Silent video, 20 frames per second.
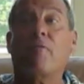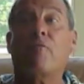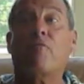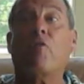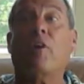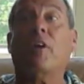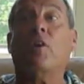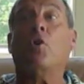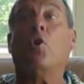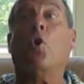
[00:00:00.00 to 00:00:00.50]

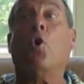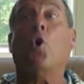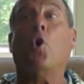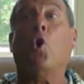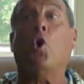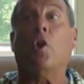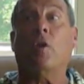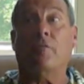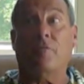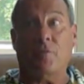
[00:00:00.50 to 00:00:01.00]
frighten
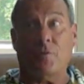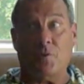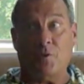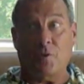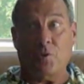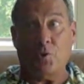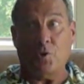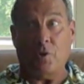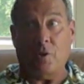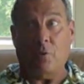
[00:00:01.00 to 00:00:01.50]
all of us
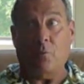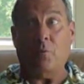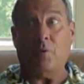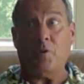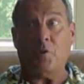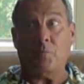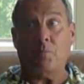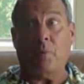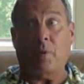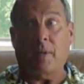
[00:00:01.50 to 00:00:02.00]
this year with
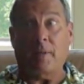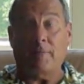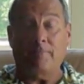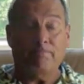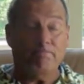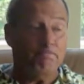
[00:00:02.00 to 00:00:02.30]
his play.